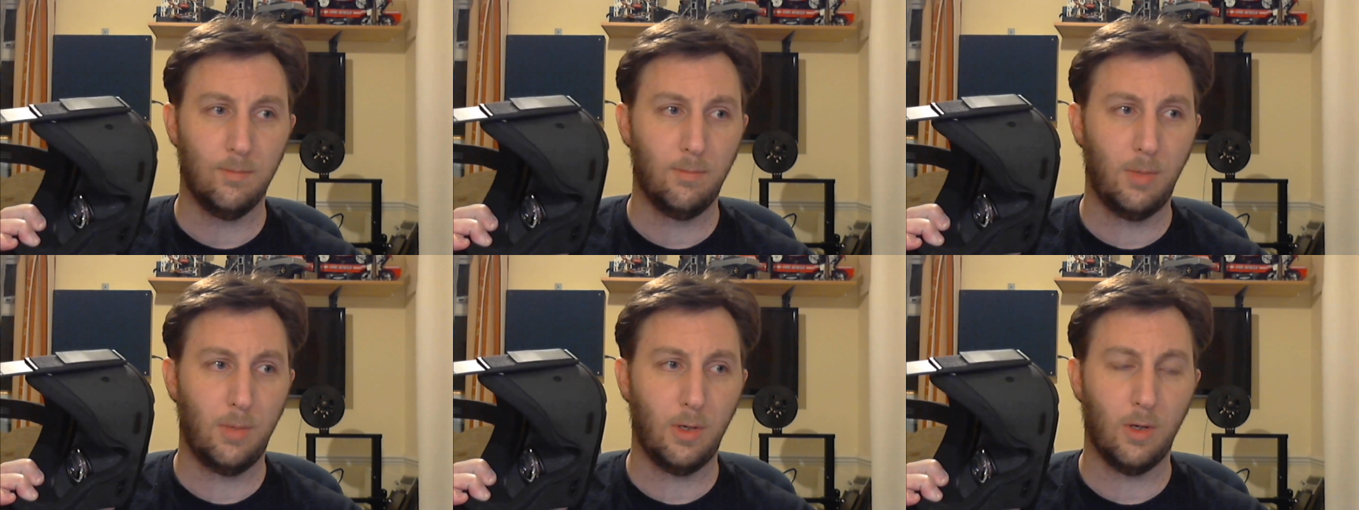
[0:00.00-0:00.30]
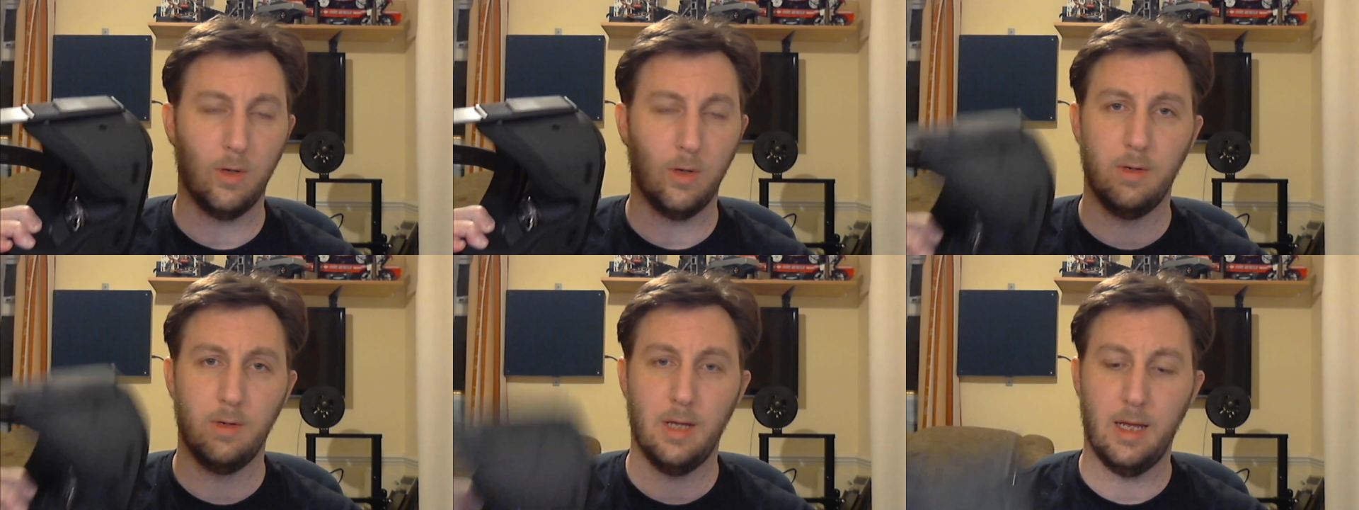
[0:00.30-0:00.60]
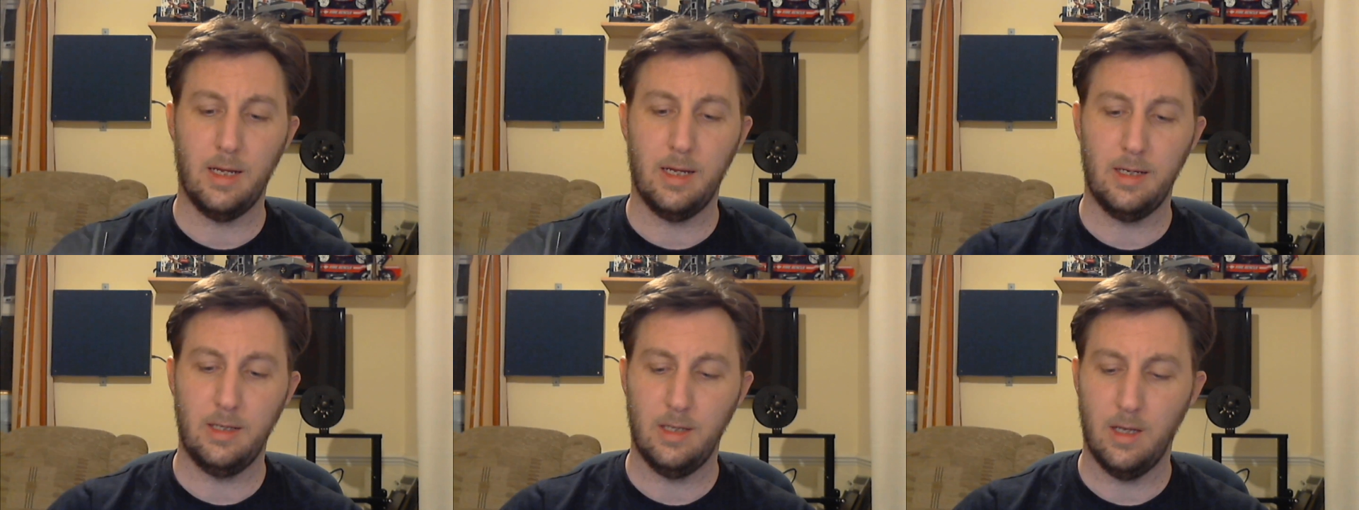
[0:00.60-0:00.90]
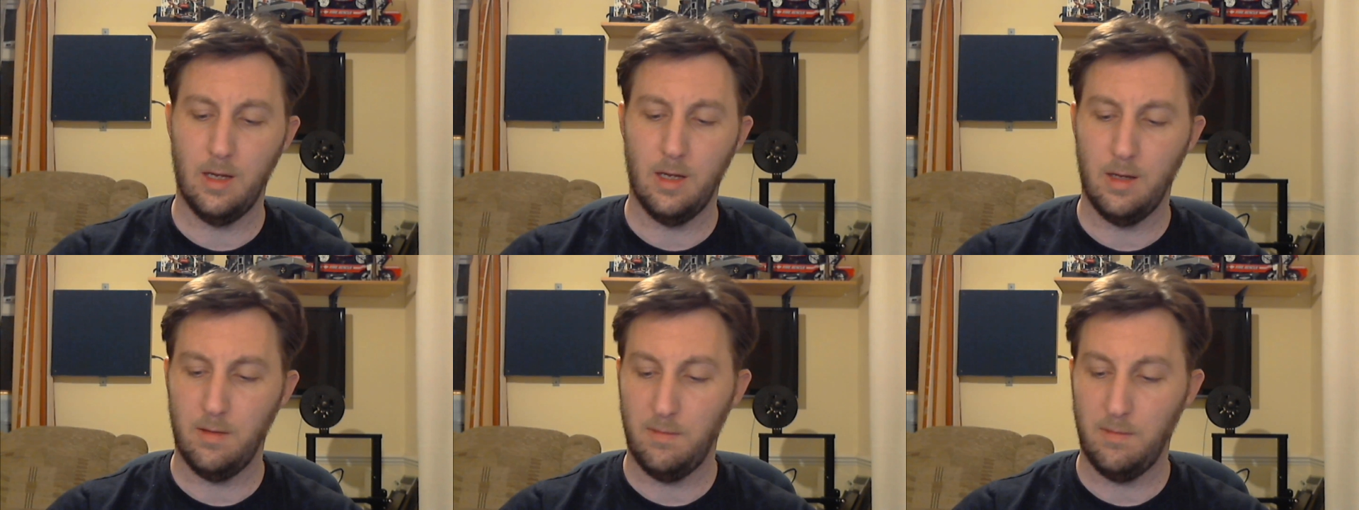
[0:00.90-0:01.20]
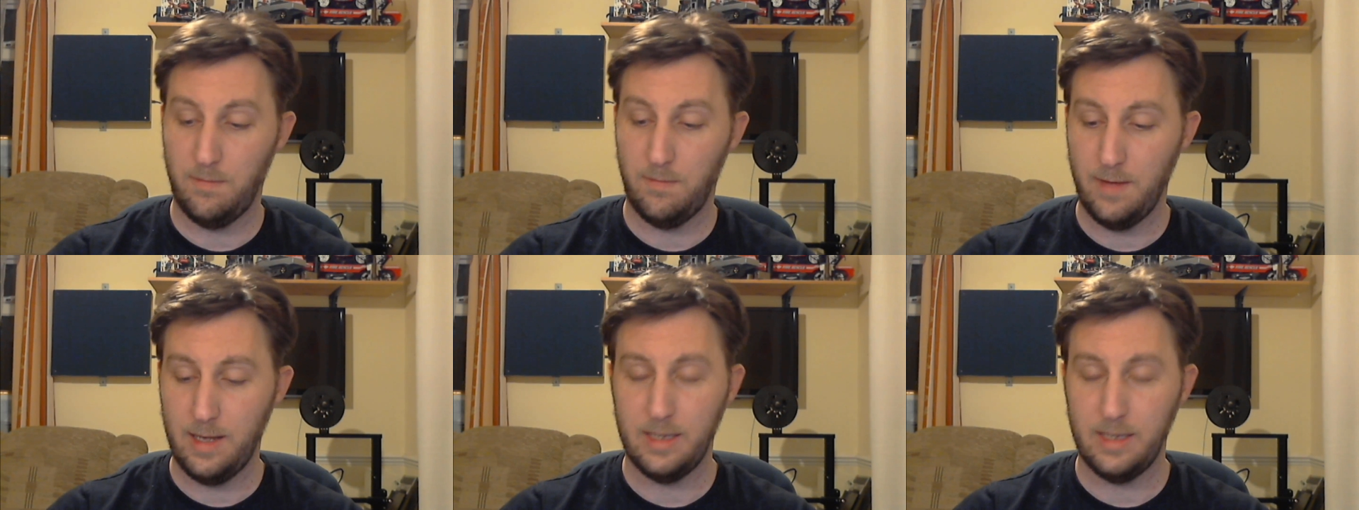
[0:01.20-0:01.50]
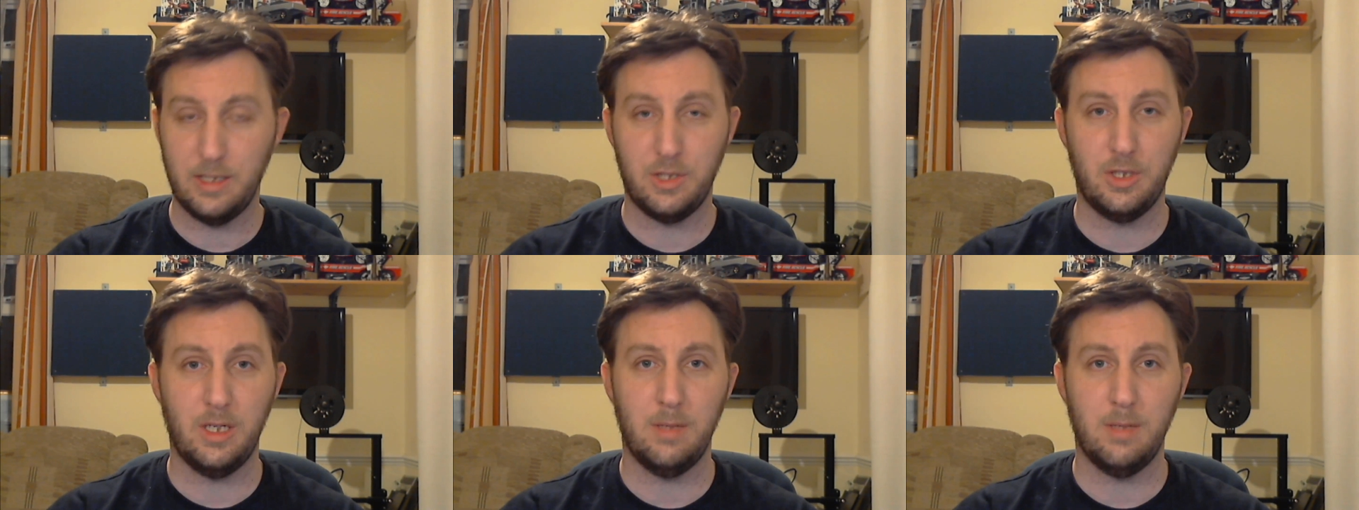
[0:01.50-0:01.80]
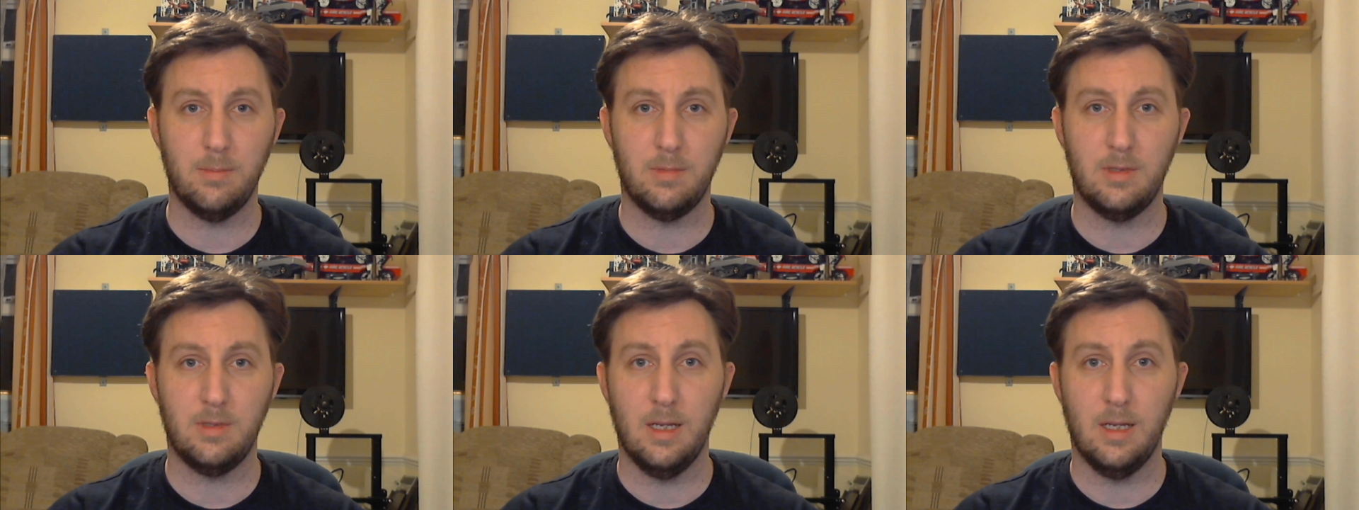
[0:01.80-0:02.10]
put on a fairly
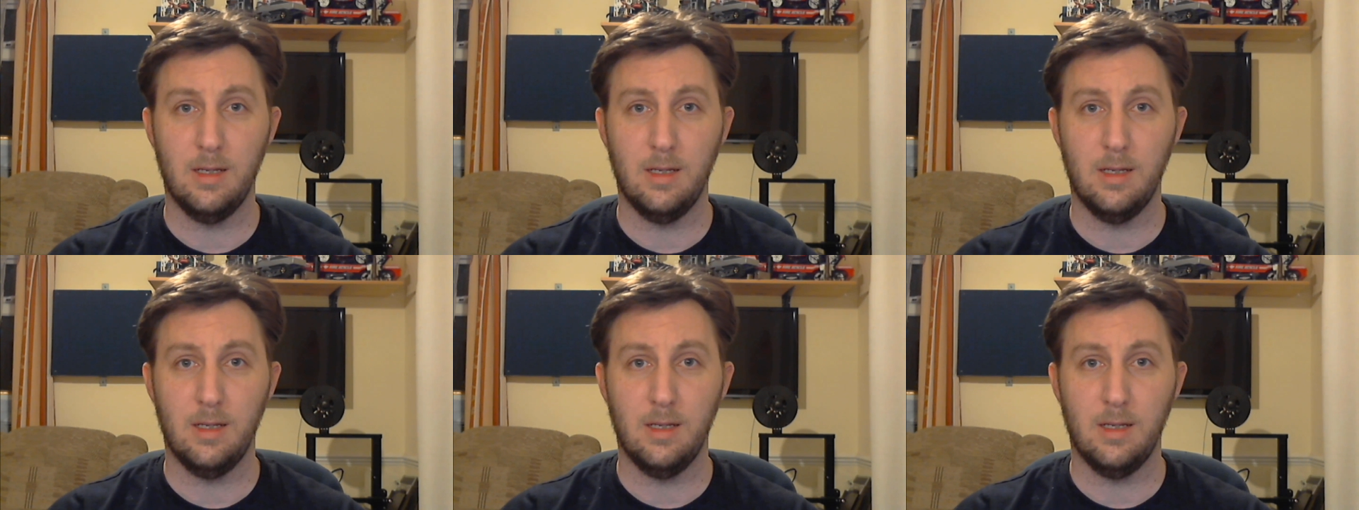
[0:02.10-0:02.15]
cheap